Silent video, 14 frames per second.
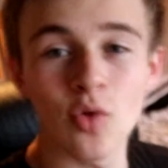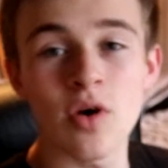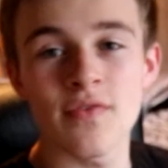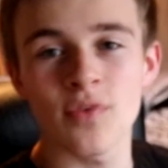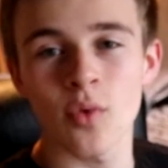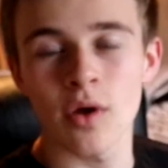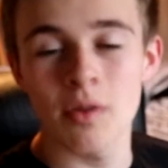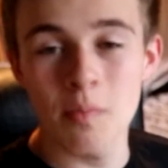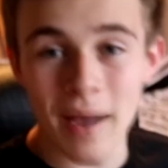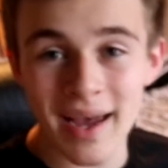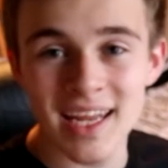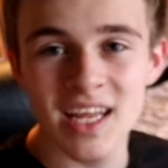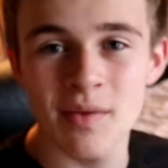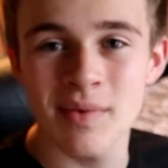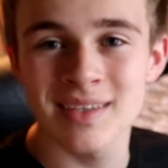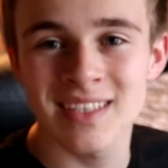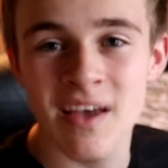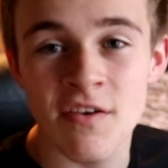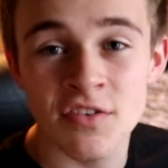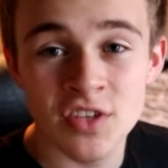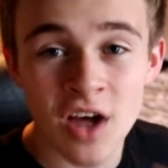Hello everyone, my name
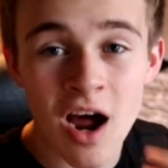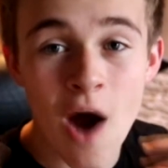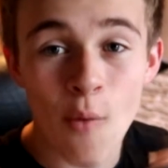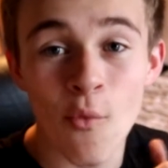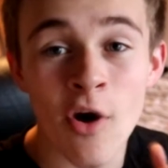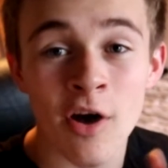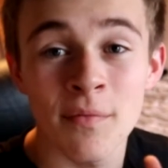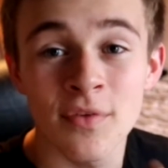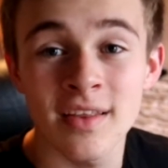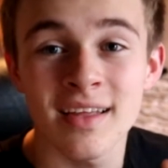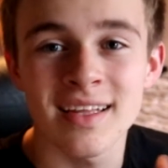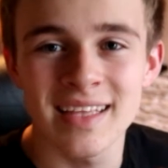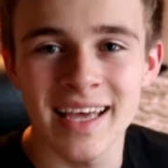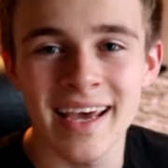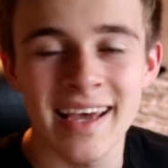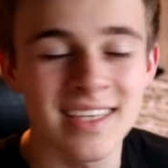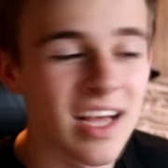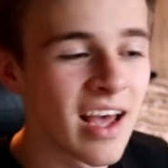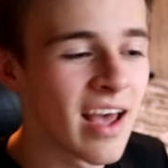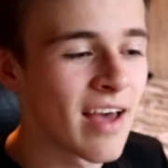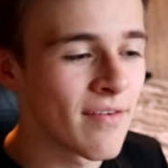is Davestir and welcome to
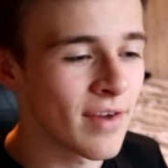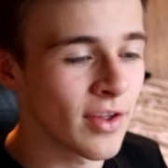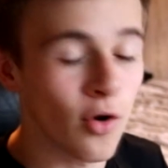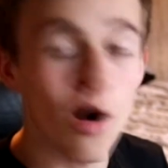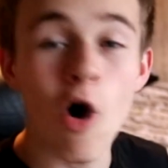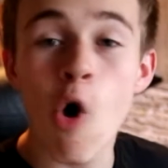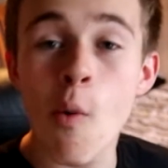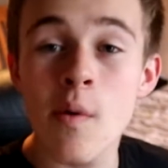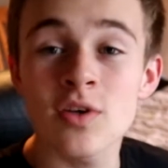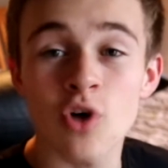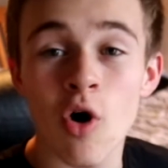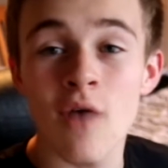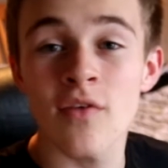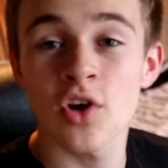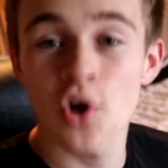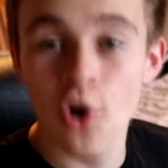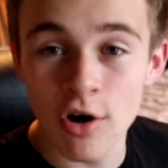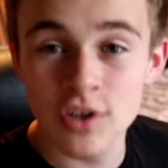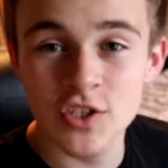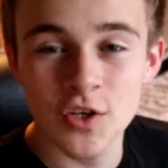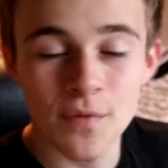today's video. I hope you all have an
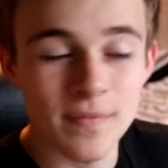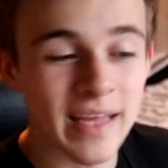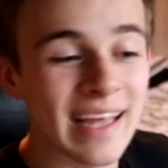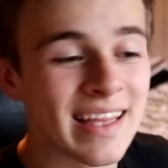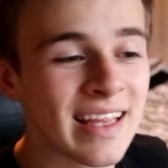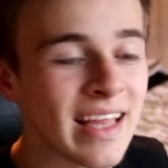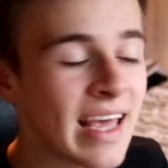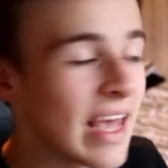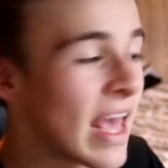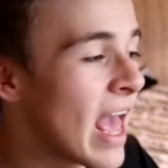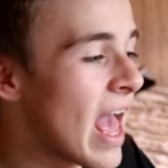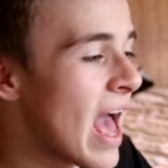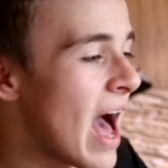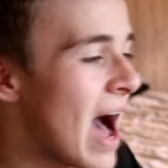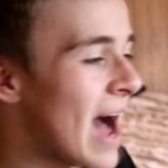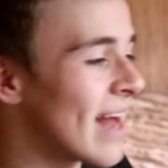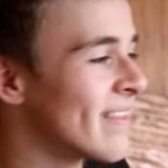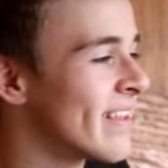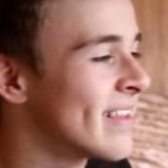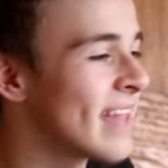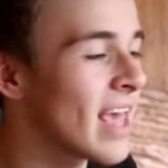awesome day today.
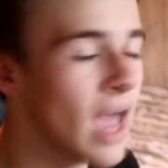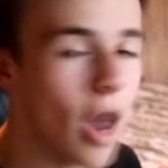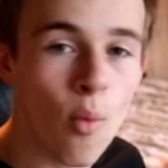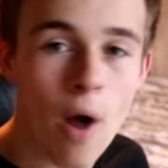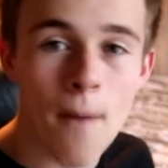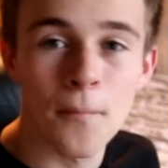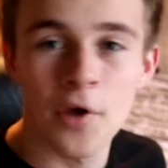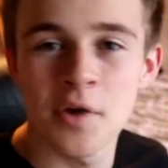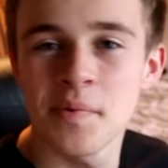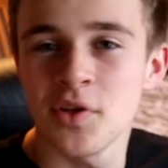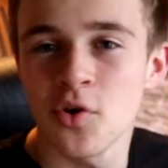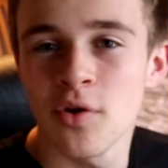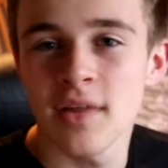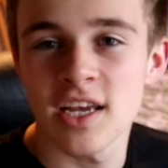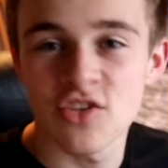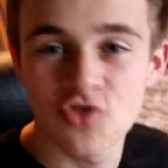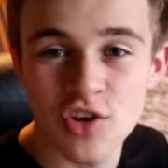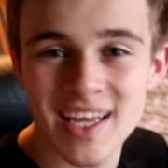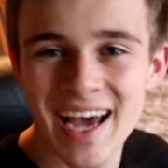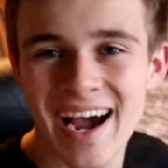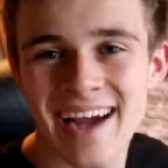And today what I'm going to be doing
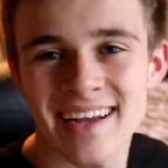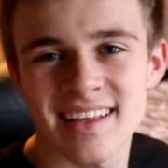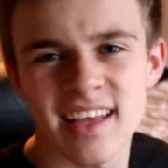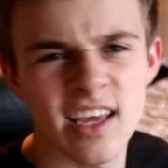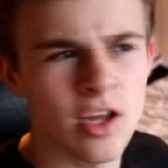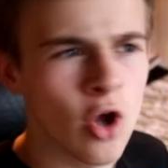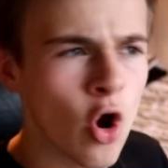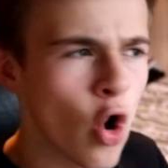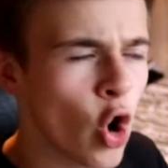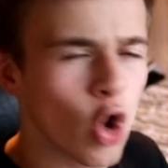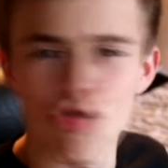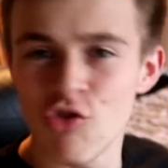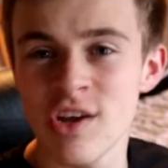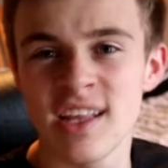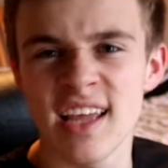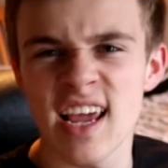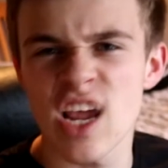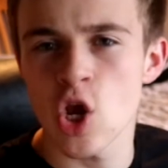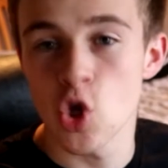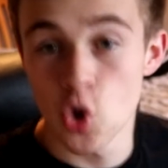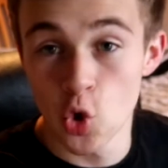is reacting or
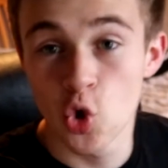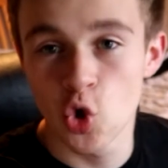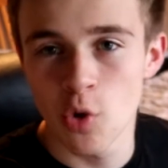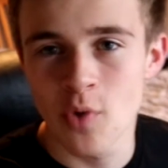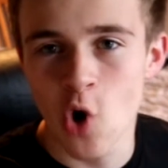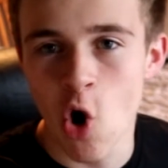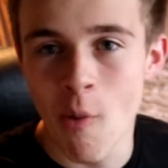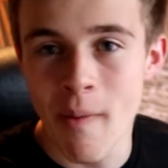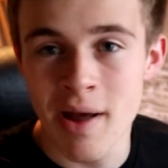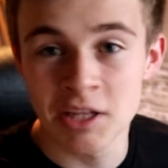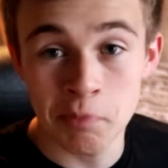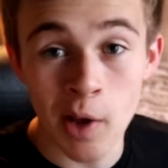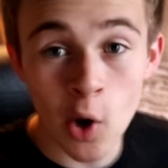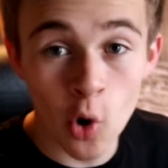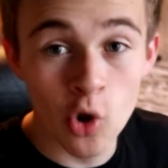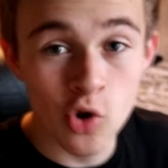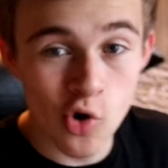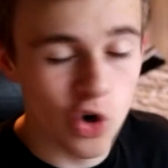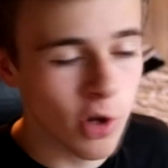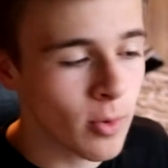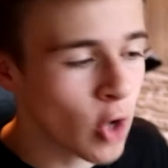reading YouTube comments, my
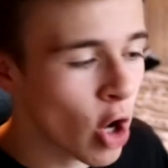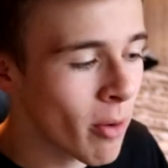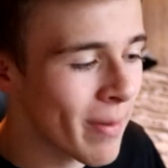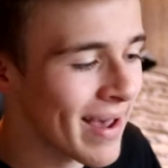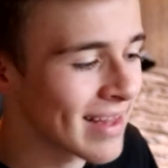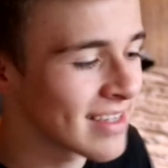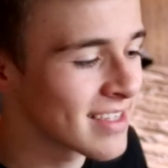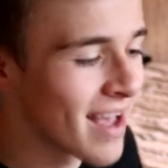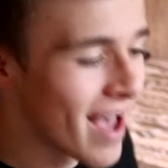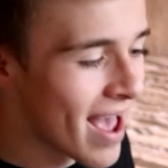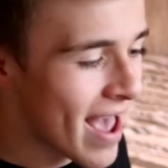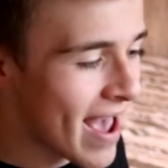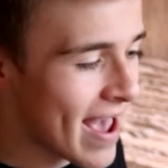own YouTube comments.